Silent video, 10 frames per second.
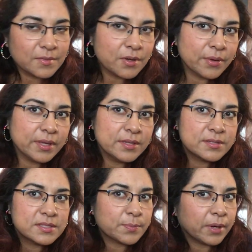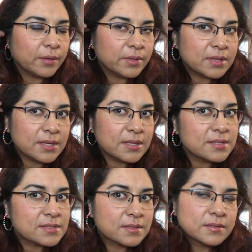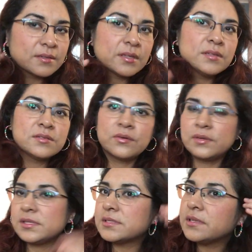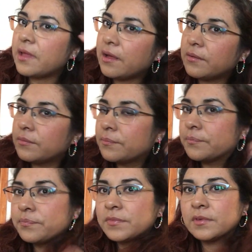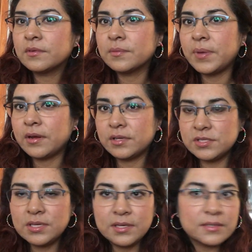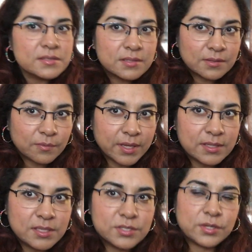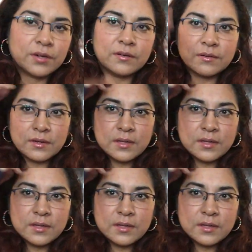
Going into spring with these, can totally see that. A pair of jeans, white t-shirt,